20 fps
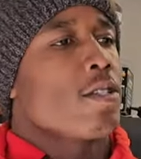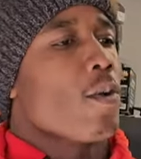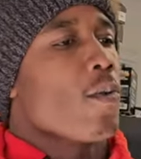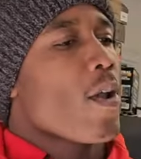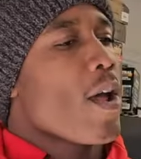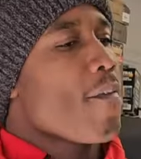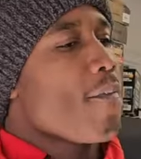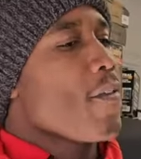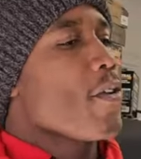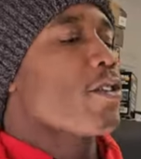when
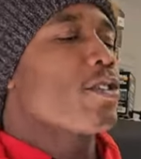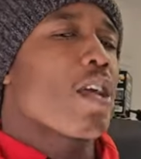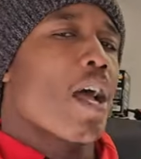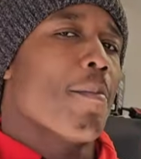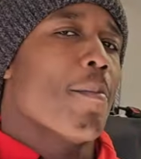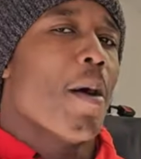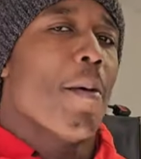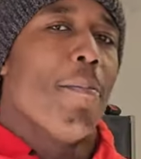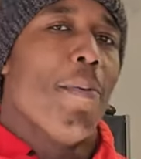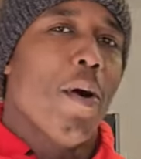I first got
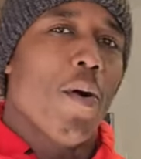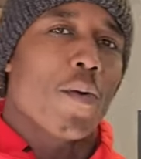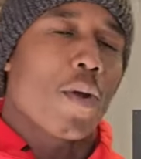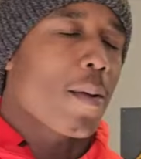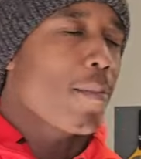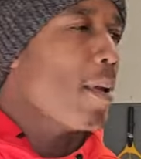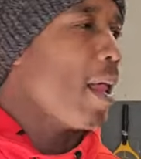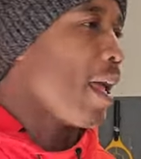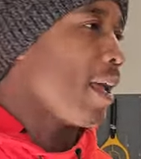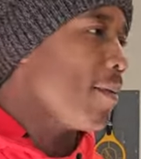my boat,
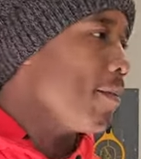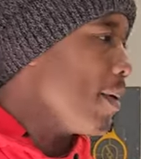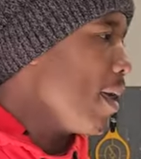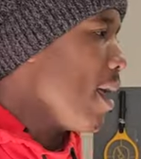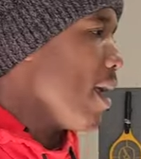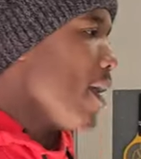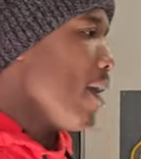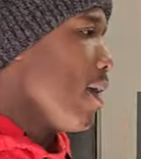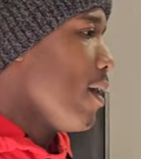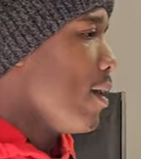I'm like,
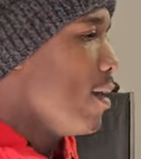man,